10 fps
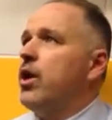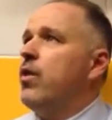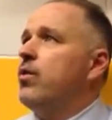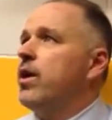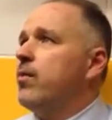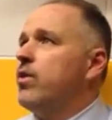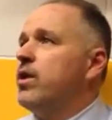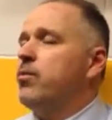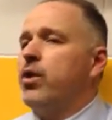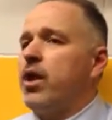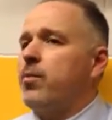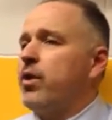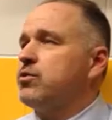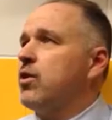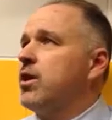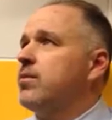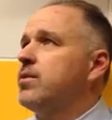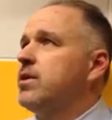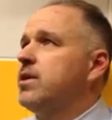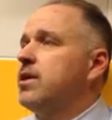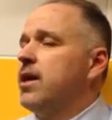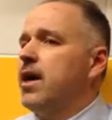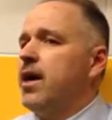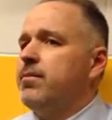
you know, and we didn't put a lot of pressure on. Them.